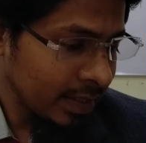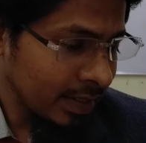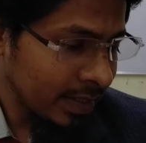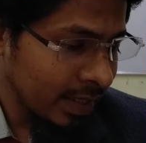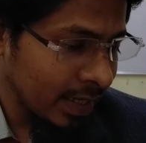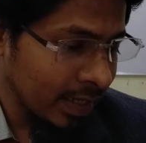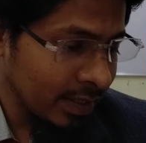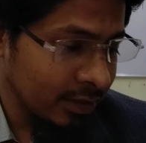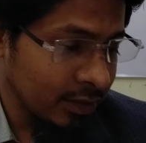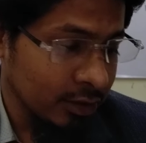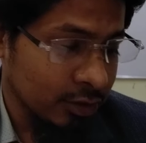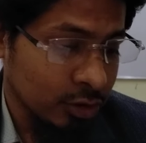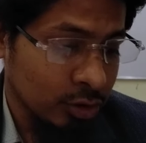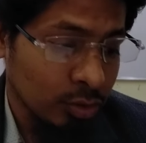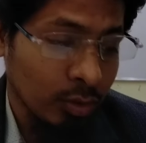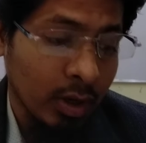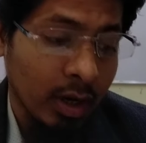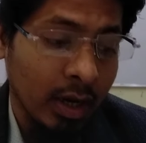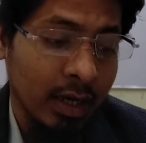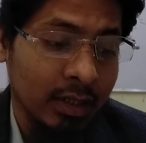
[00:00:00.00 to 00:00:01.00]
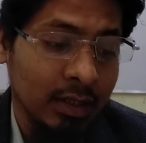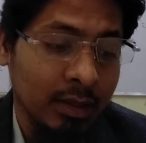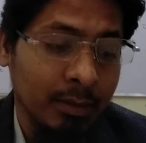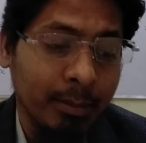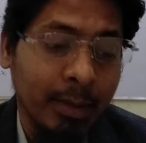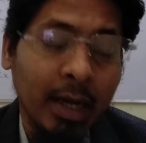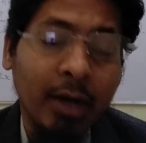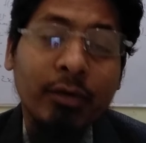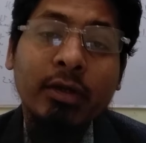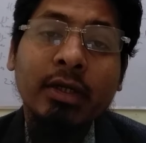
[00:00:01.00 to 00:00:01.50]
can destroy the
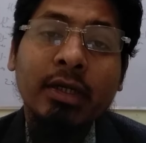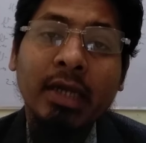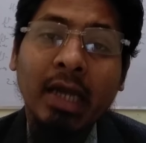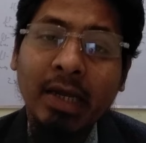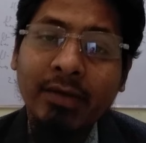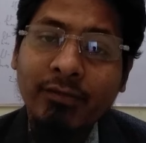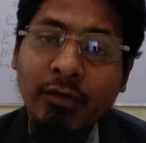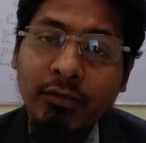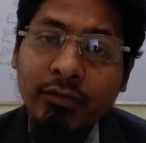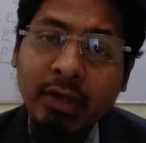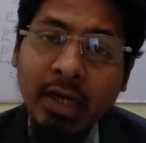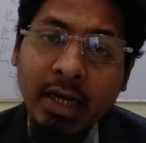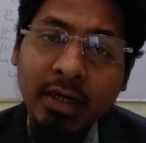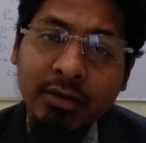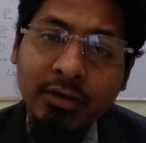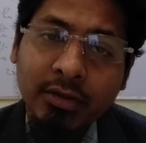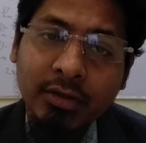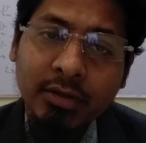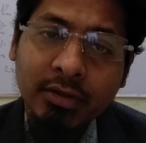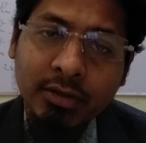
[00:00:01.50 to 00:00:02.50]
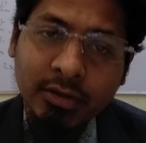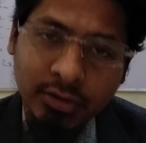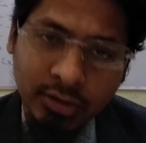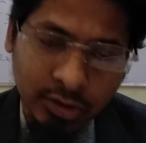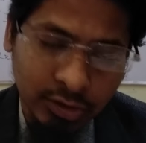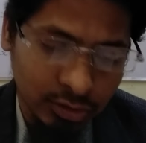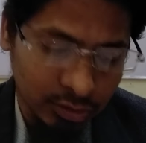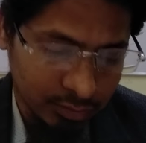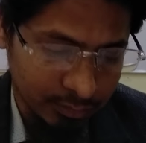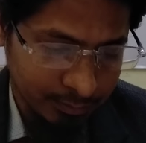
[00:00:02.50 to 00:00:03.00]
biotic life of that
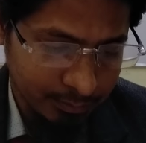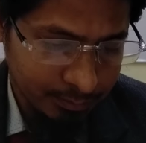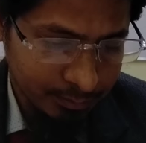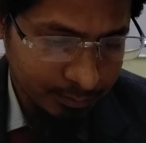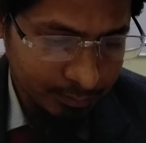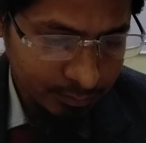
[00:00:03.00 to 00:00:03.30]
region.